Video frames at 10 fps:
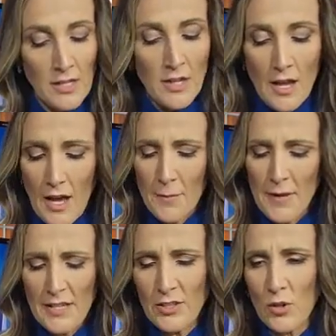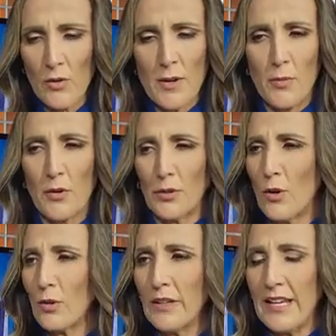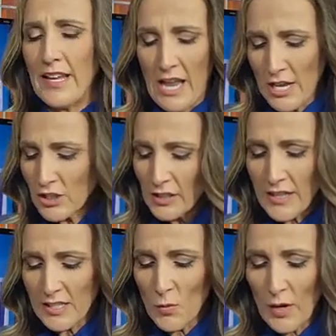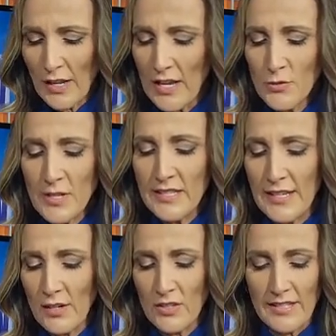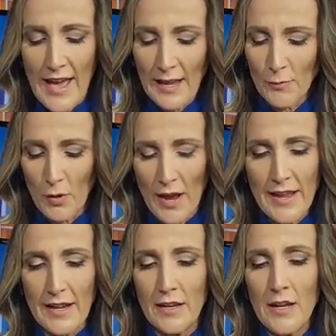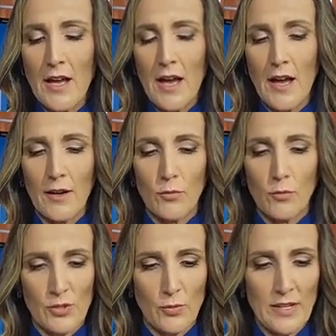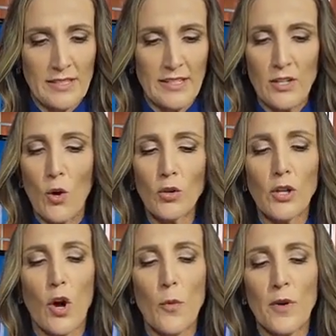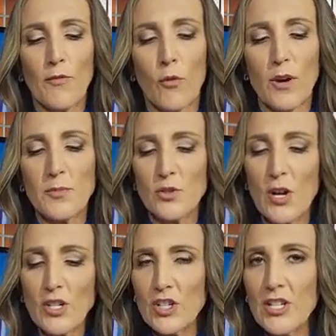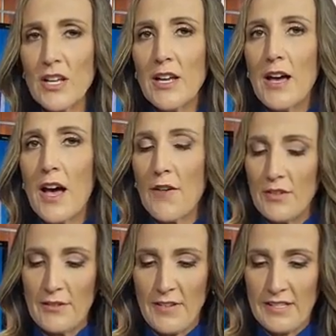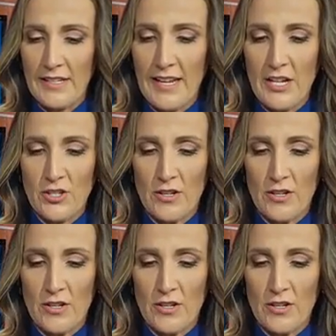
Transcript: A big story, both locally and nationally this morning. Country singer Zach Bryan was arrested in Oklahoma for obstruction of an investigation.